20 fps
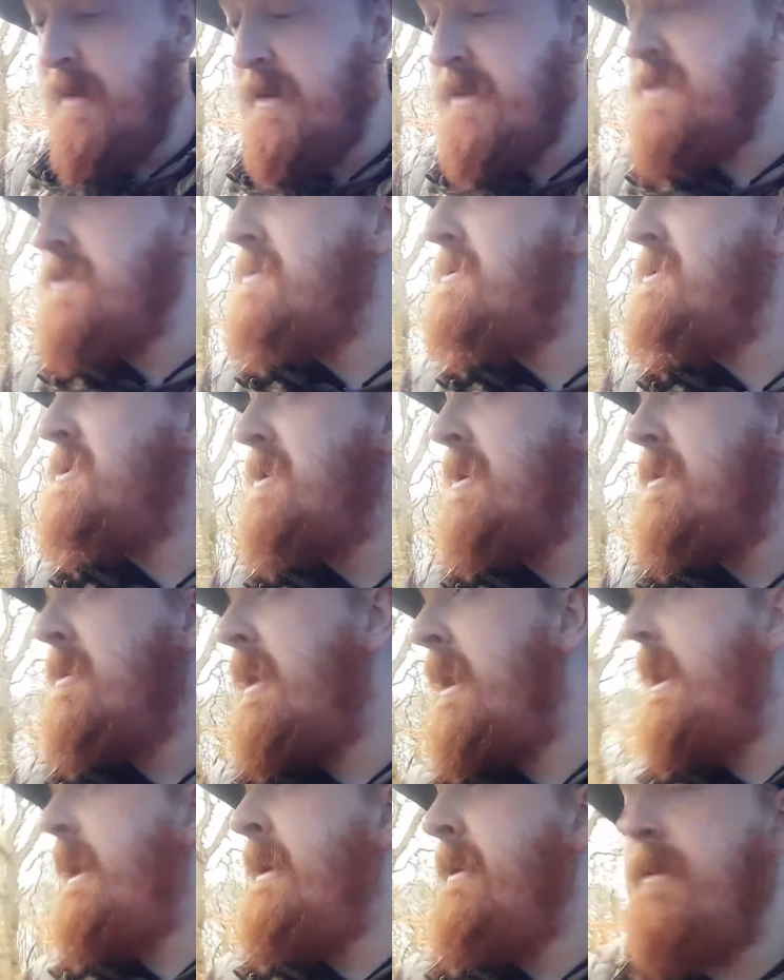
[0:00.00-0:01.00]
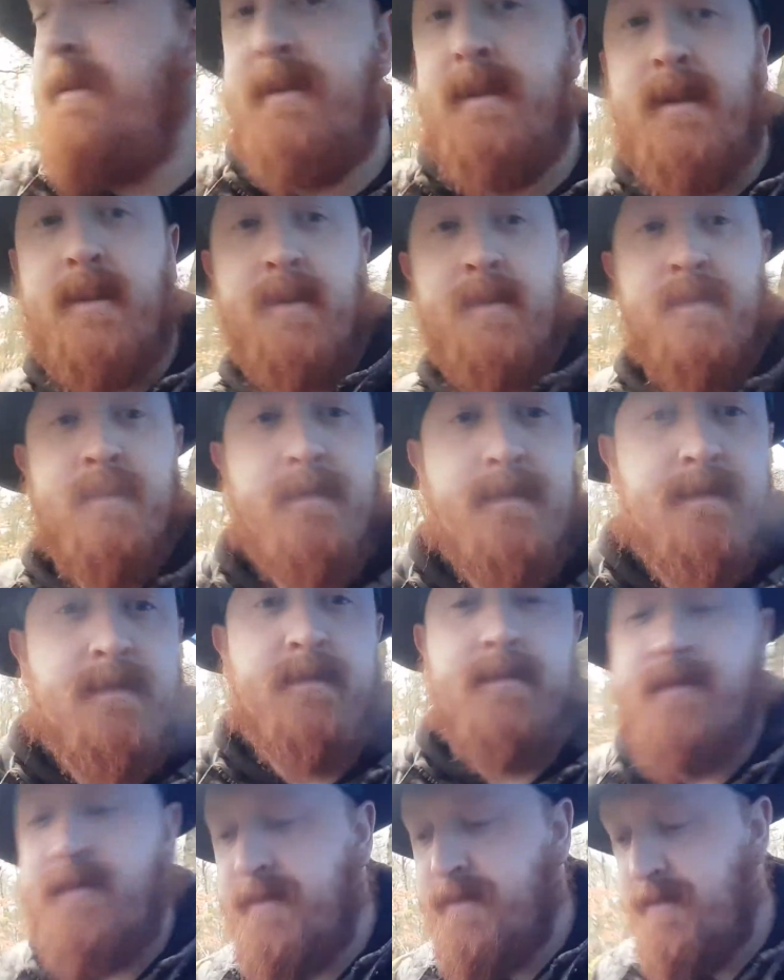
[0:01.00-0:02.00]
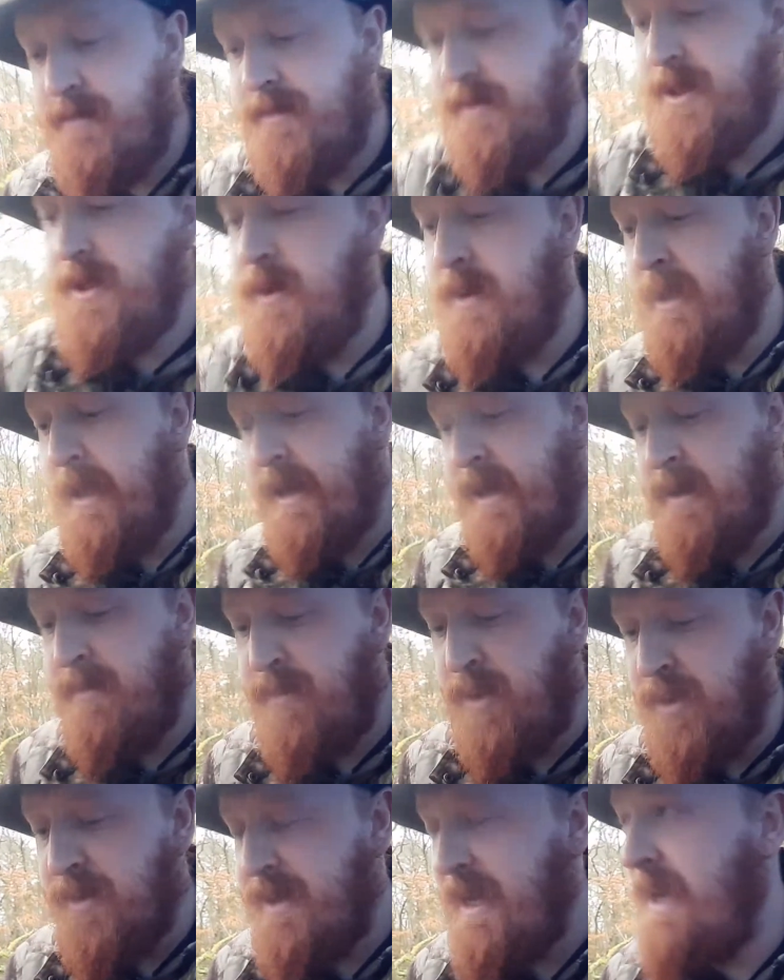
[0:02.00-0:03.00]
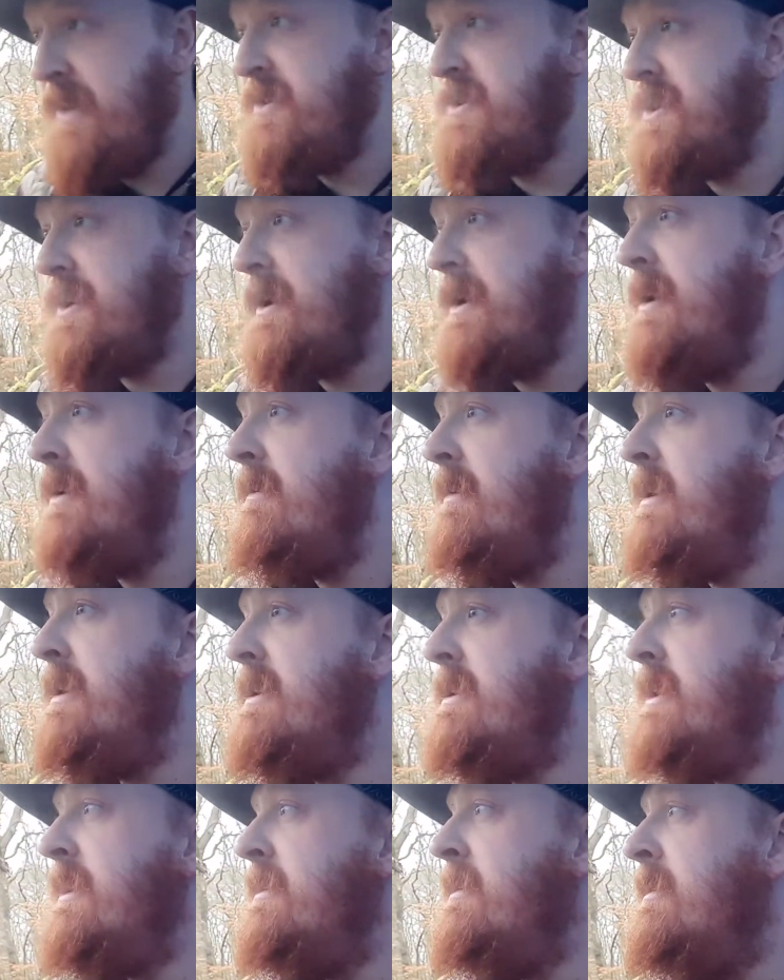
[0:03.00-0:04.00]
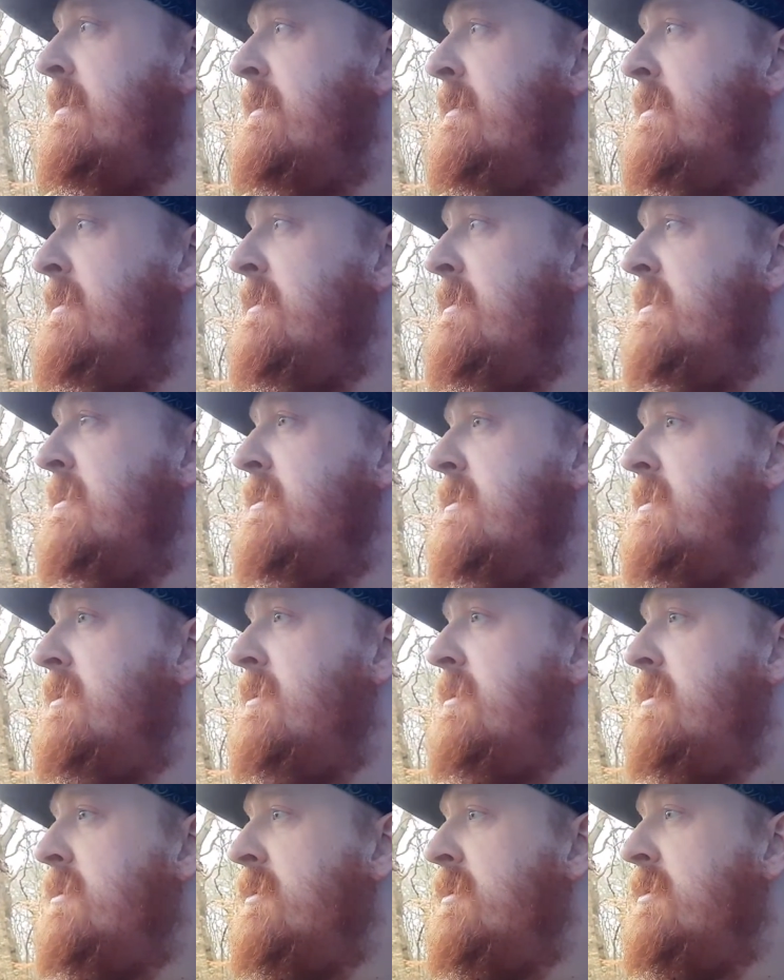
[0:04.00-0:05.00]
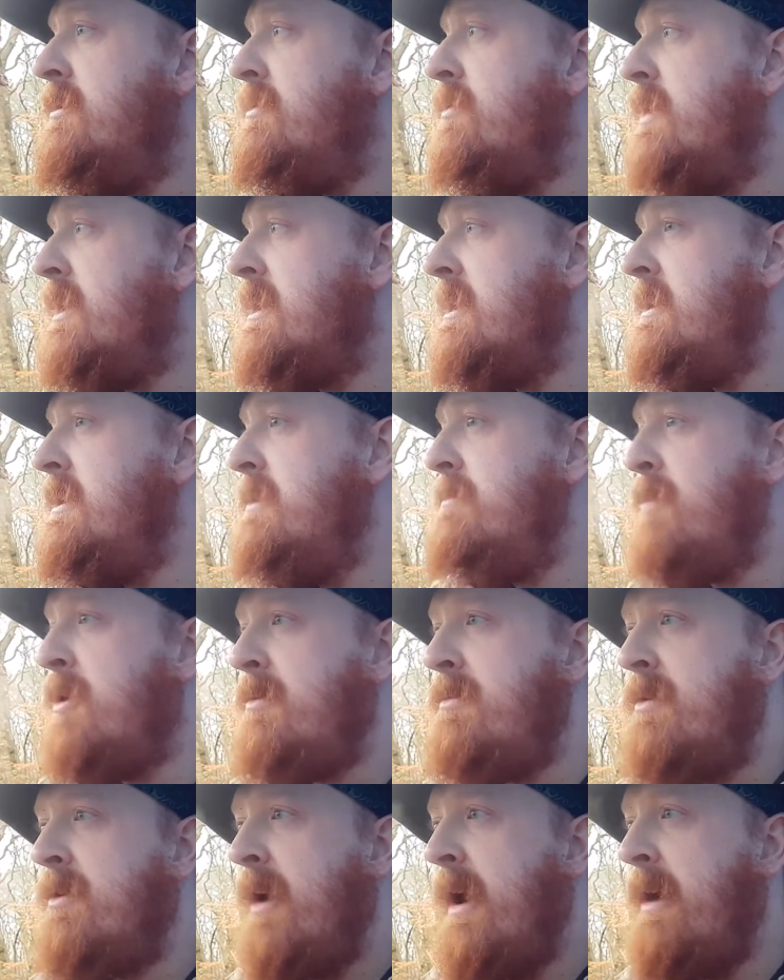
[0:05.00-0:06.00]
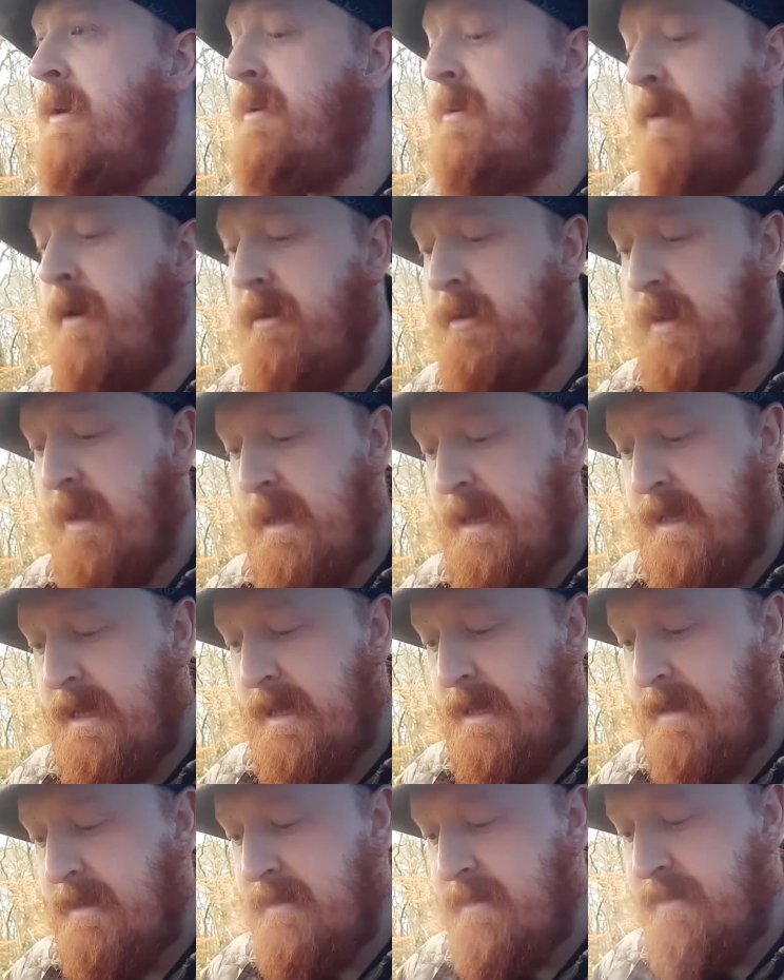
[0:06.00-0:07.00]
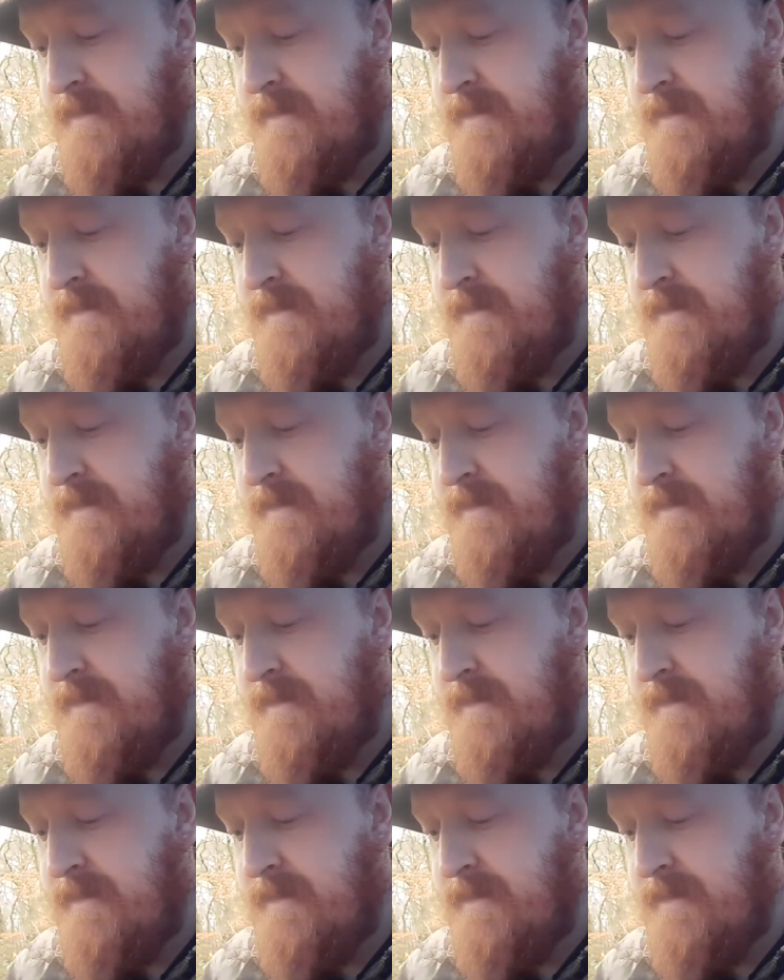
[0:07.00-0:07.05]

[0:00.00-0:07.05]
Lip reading: it as long as you're not, like, you know, doing like a butt dance on it or anything, wiggling your bum around or out like that.